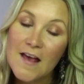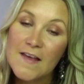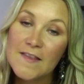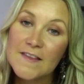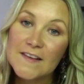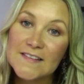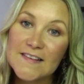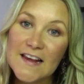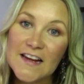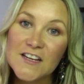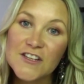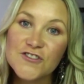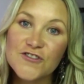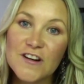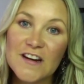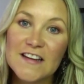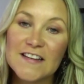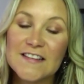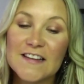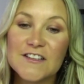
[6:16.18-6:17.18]
The second
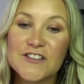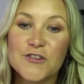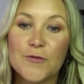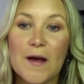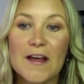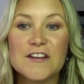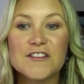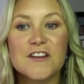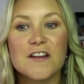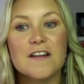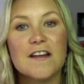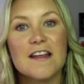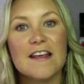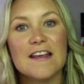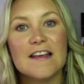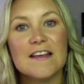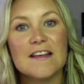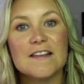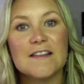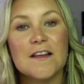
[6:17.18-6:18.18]
tricky situation
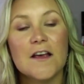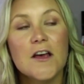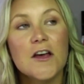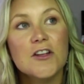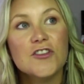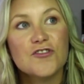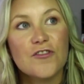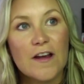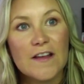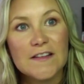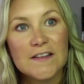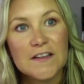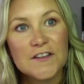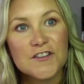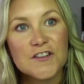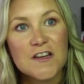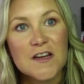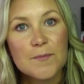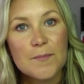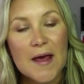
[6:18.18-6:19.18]
is
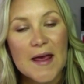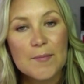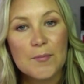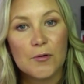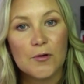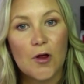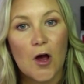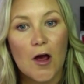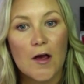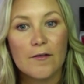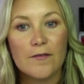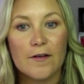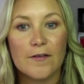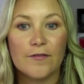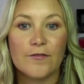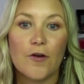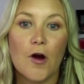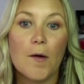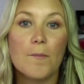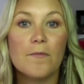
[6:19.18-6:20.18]
transitioning people over
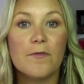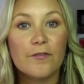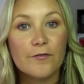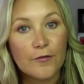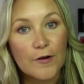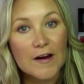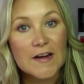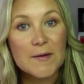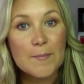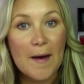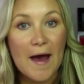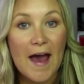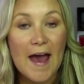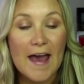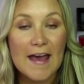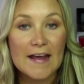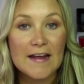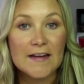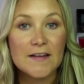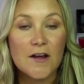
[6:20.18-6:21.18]
from free to
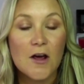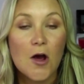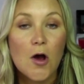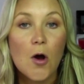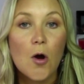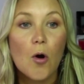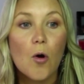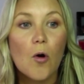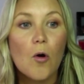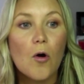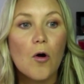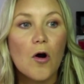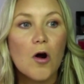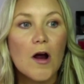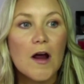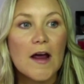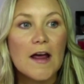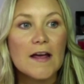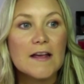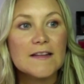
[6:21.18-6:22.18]
paid,
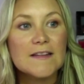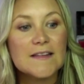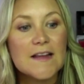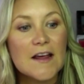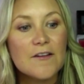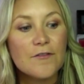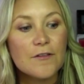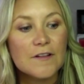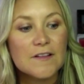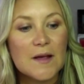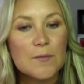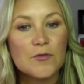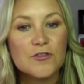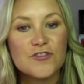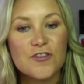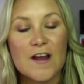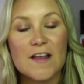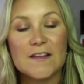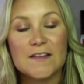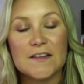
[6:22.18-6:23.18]
or say, for example,
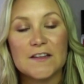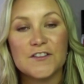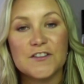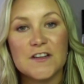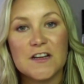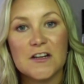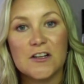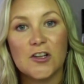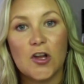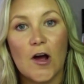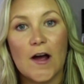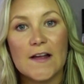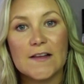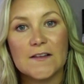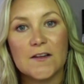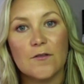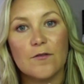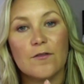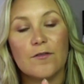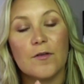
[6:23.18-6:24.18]
transitioning
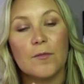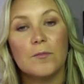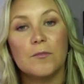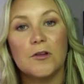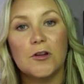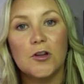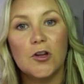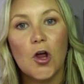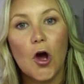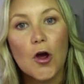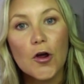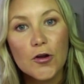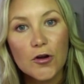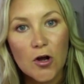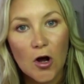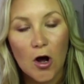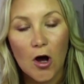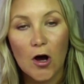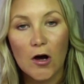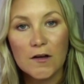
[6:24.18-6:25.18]
clients over from low
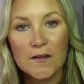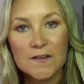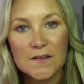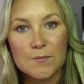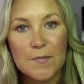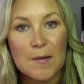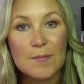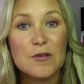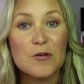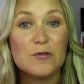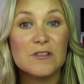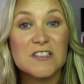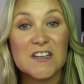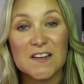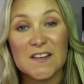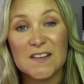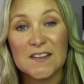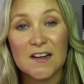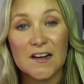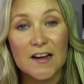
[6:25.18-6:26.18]
cost, maybe you were
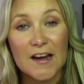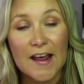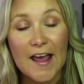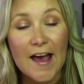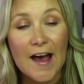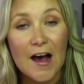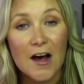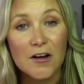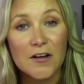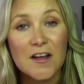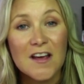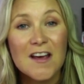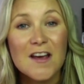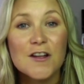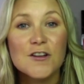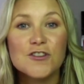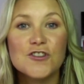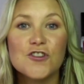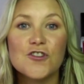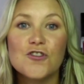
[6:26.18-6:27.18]
just starting out,
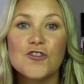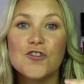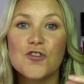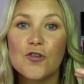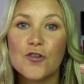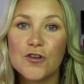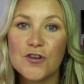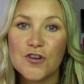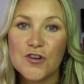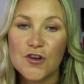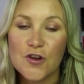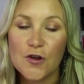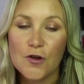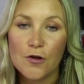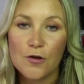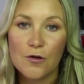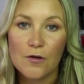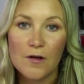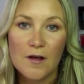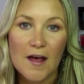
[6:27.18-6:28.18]
to your
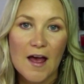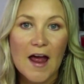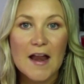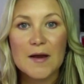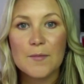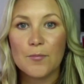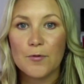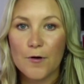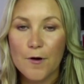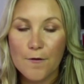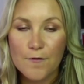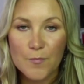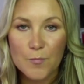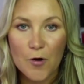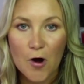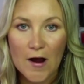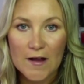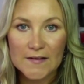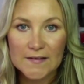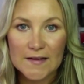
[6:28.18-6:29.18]
new and improved
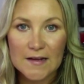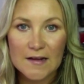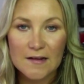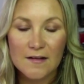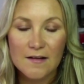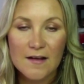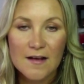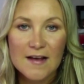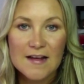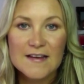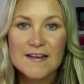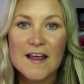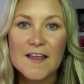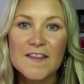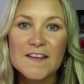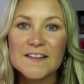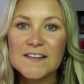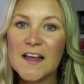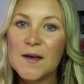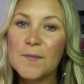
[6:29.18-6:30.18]
pricing. Now,
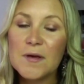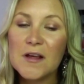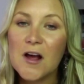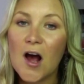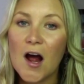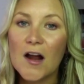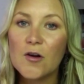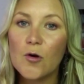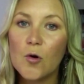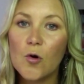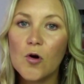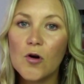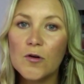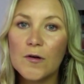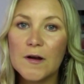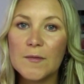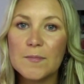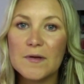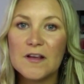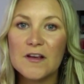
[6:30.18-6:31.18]
this can be kind of
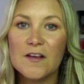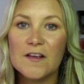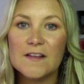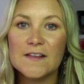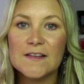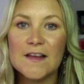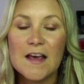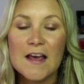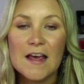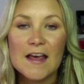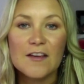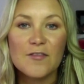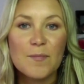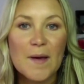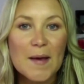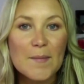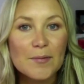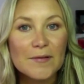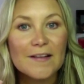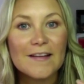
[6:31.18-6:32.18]
awkward because if
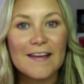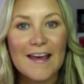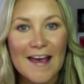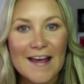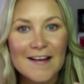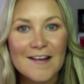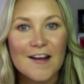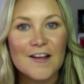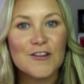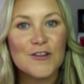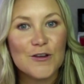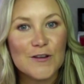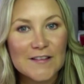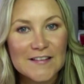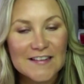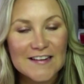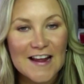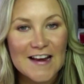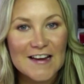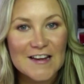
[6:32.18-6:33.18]
people, again, are used
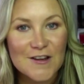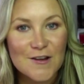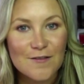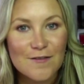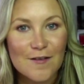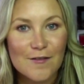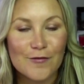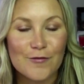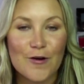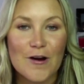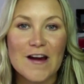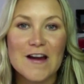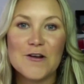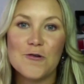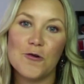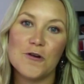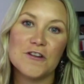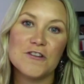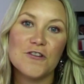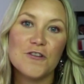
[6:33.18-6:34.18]
to getting you for free
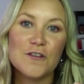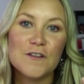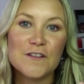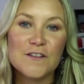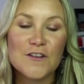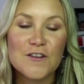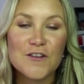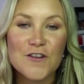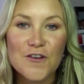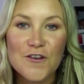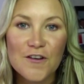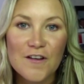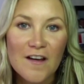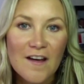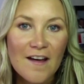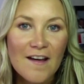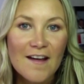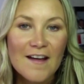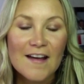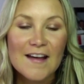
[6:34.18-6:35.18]
or used to you
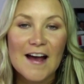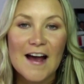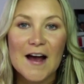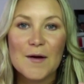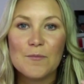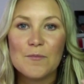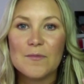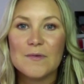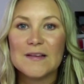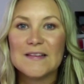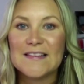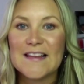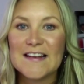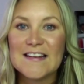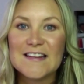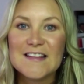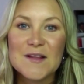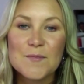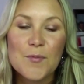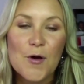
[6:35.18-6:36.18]

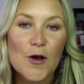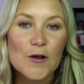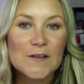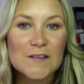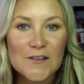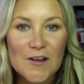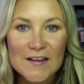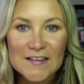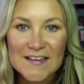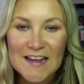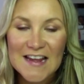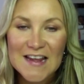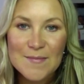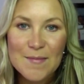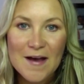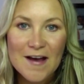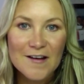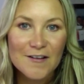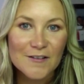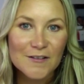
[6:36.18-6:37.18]
sending them personalized
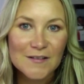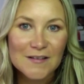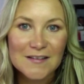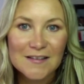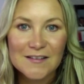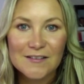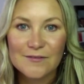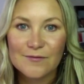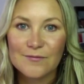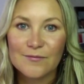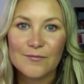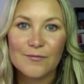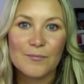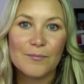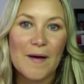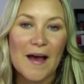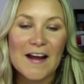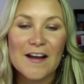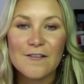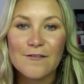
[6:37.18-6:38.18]
emails
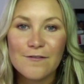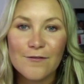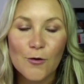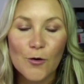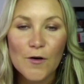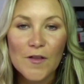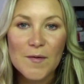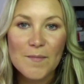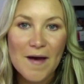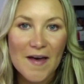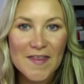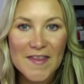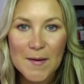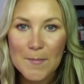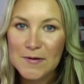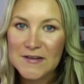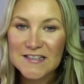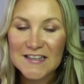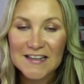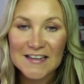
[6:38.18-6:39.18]
back and forth about their
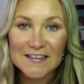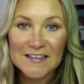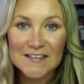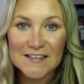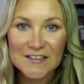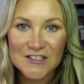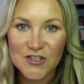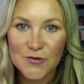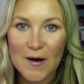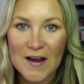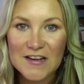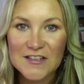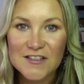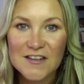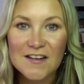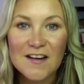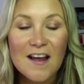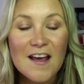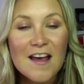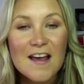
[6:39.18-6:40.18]
particular
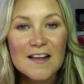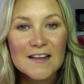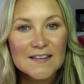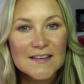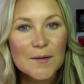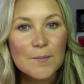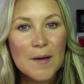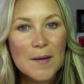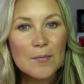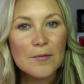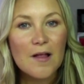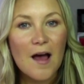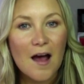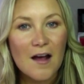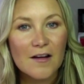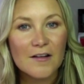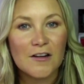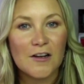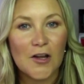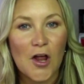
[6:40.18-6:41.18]
situation, some people aren't
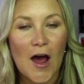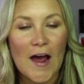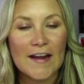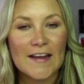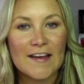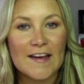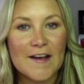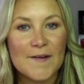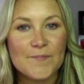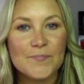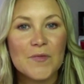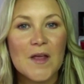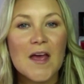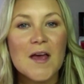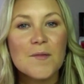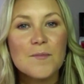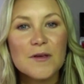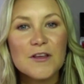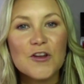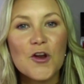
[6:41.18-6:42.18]
going to like it.
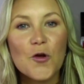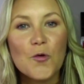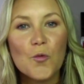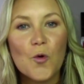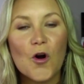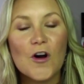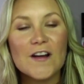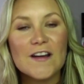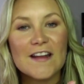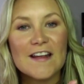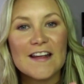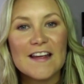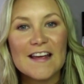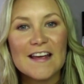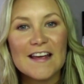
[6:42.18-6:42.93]
But you know what?